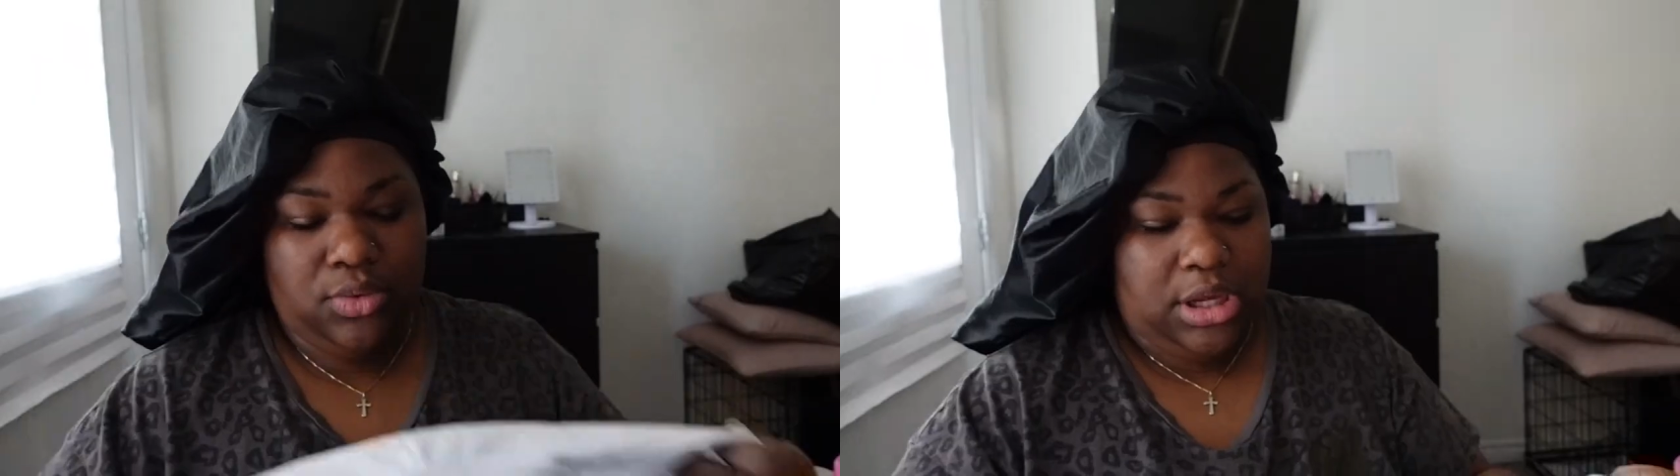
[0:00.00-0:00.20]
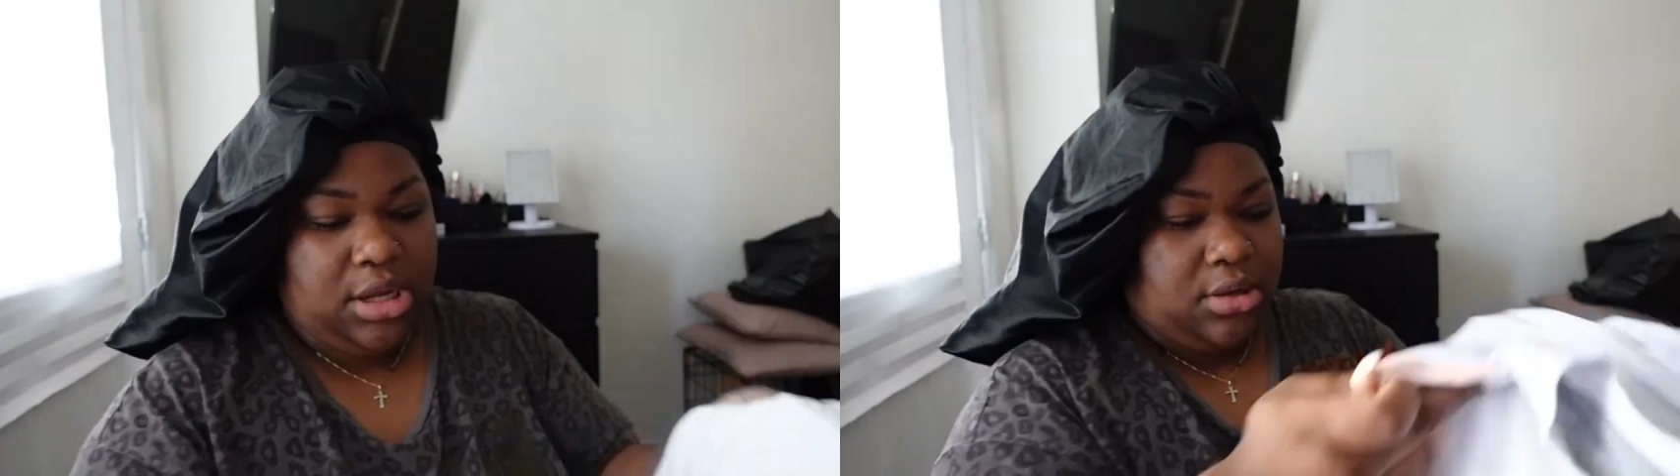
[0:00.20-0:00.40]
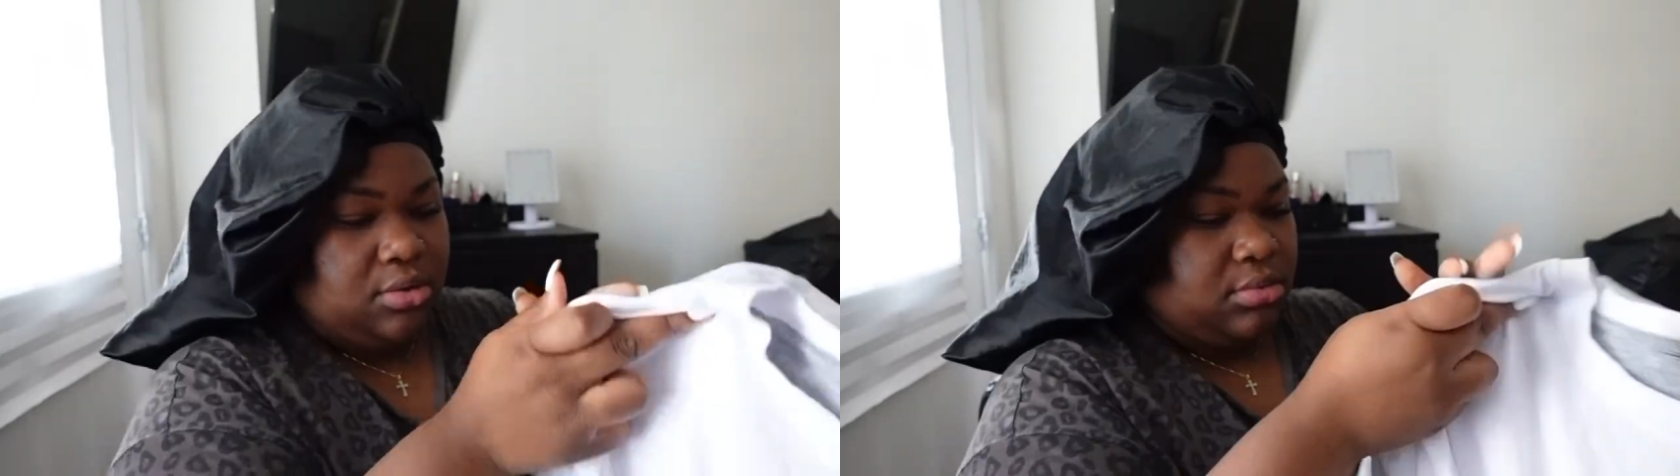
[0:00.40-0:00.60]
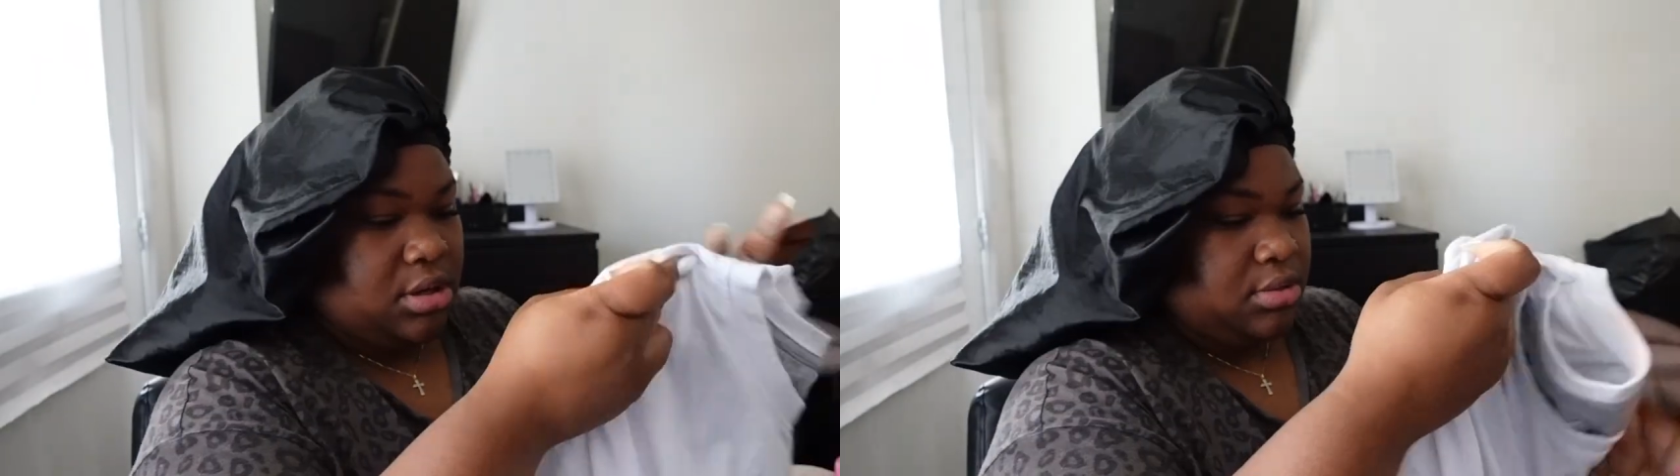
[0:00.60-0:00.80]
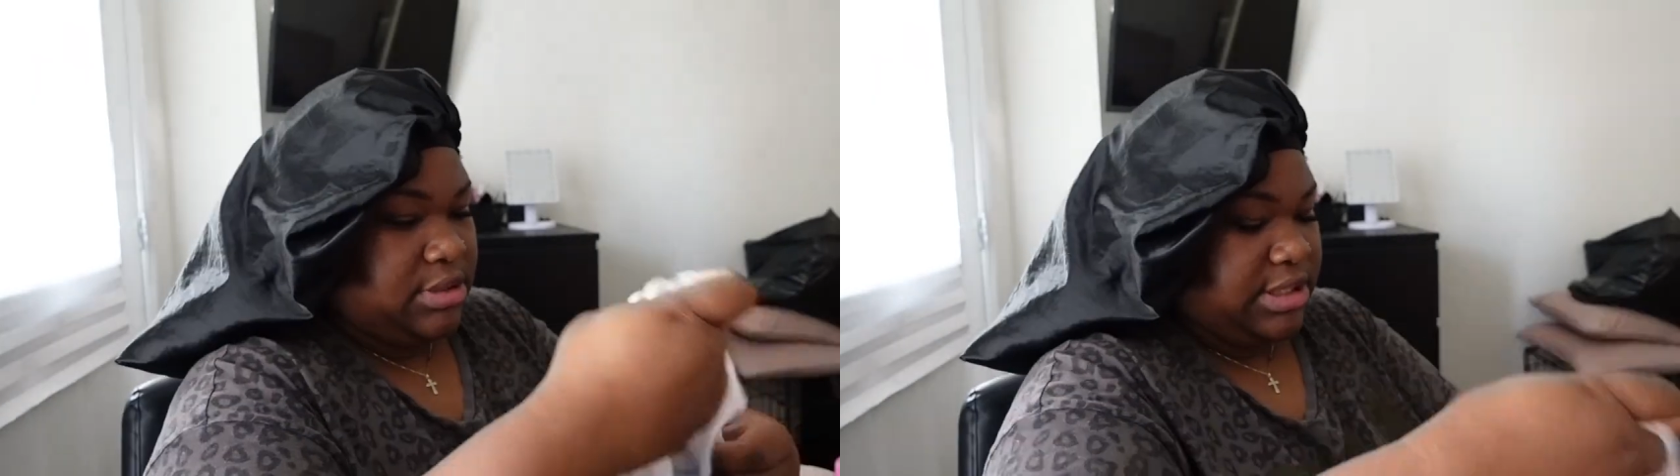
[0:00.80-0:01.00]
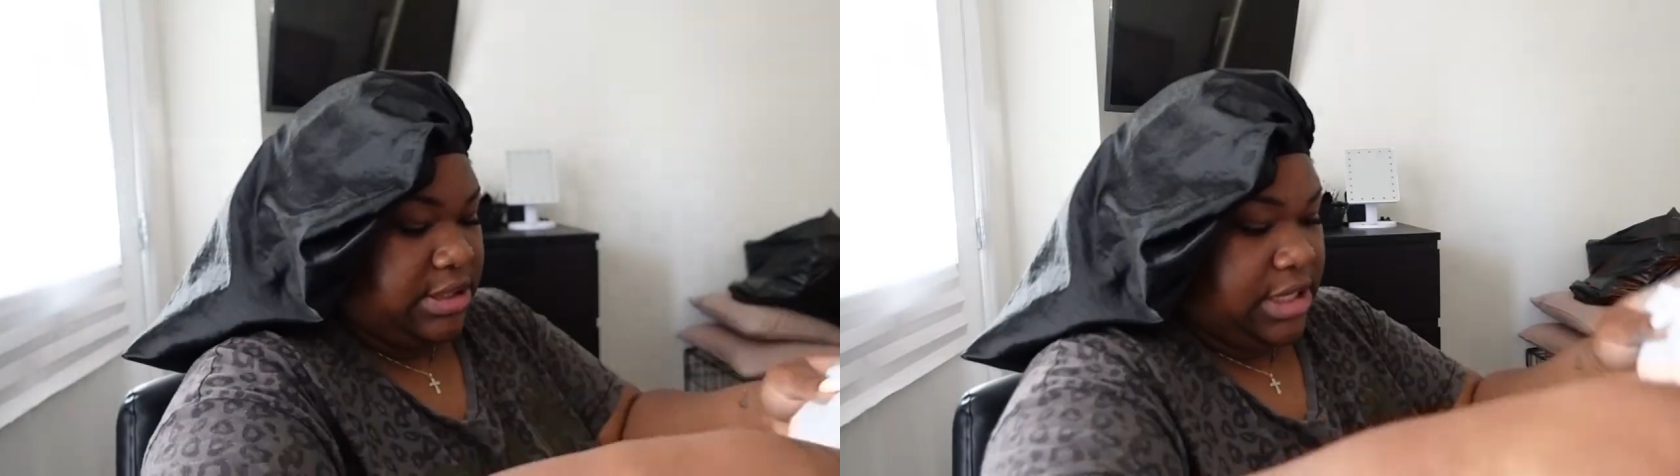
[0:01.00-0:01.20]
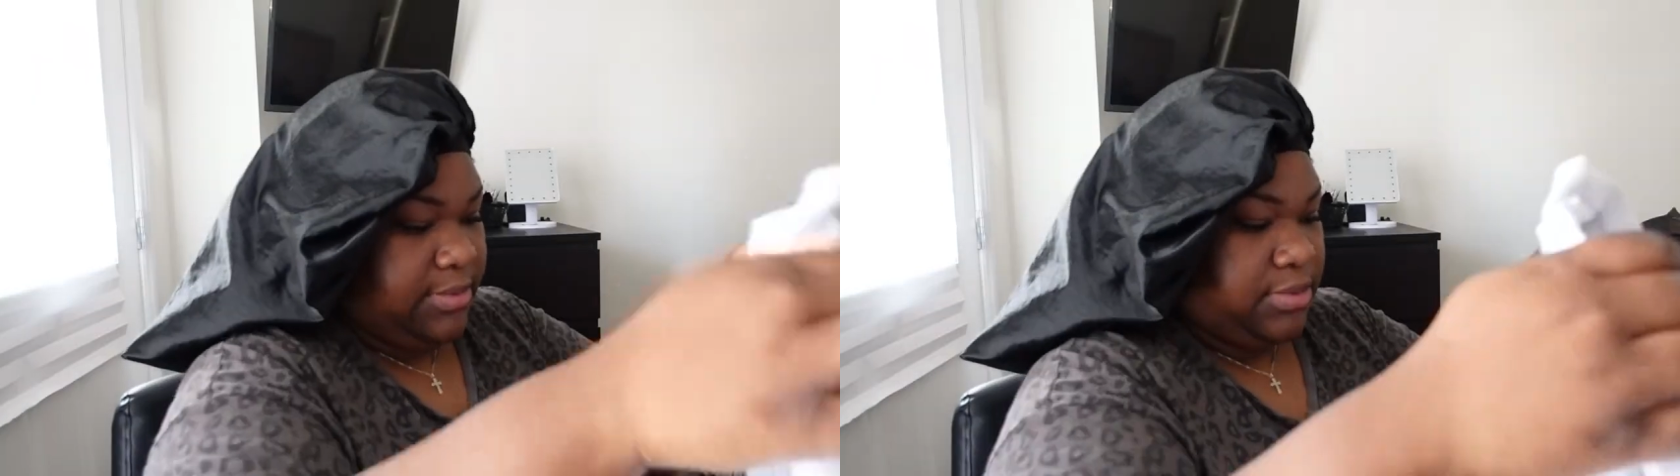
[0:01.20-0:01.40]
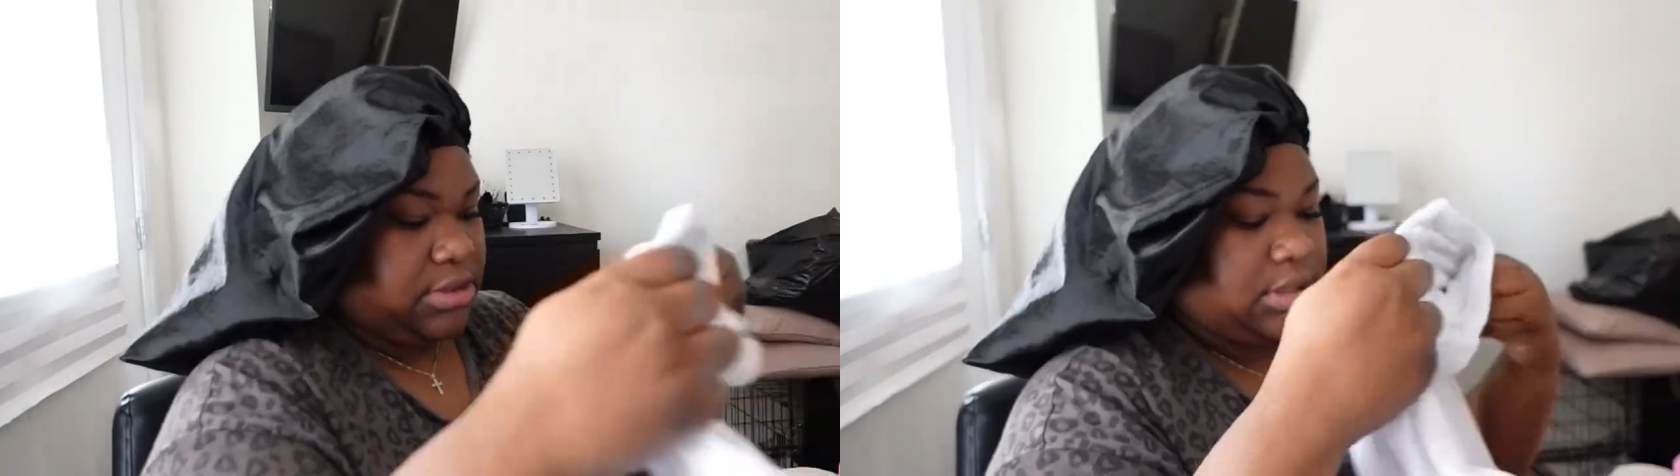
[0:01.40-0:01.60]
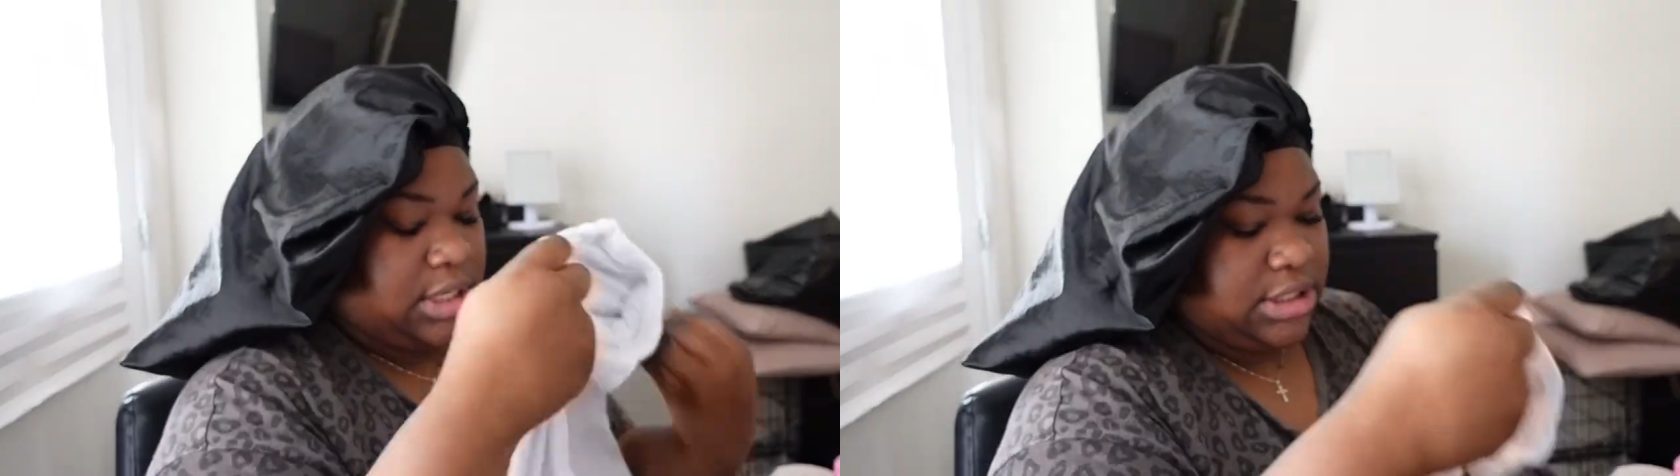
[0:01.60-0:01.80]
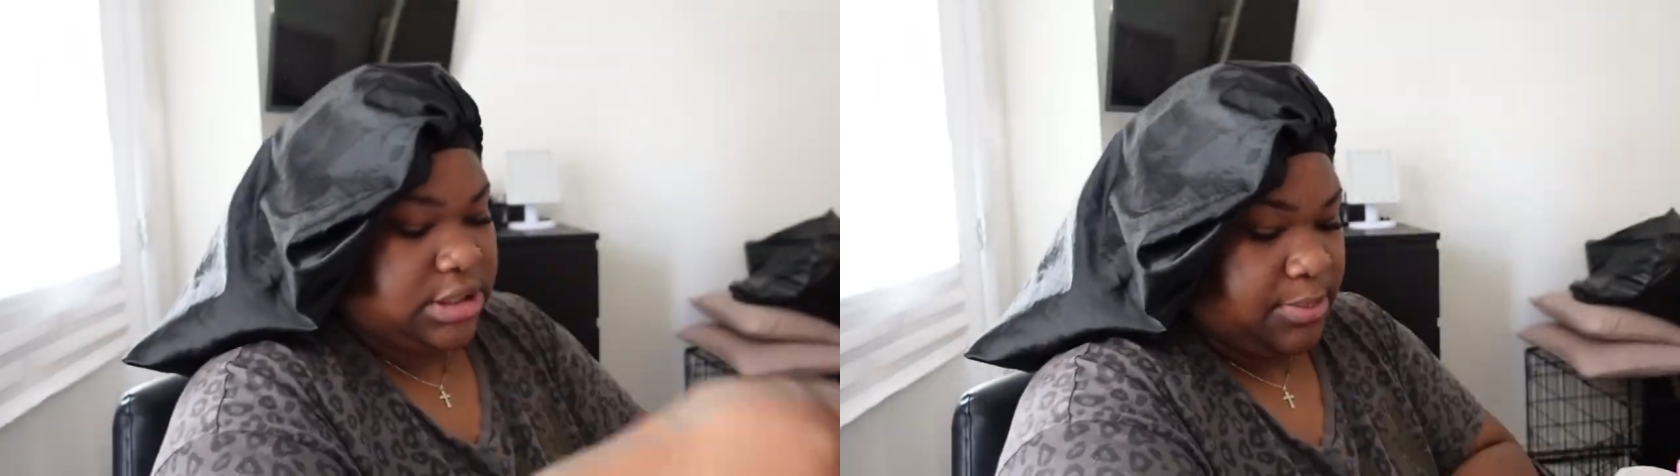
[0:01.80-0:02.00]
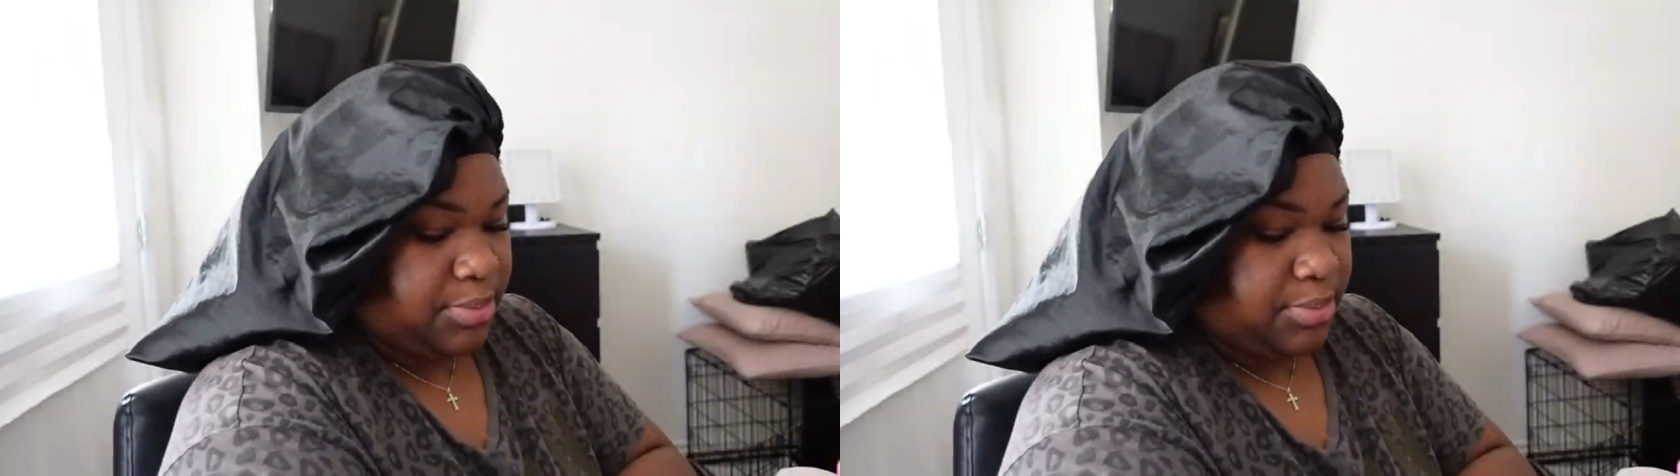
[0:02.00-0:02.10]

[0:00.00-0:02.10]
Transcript: You can't go wrong with the staples, guys, I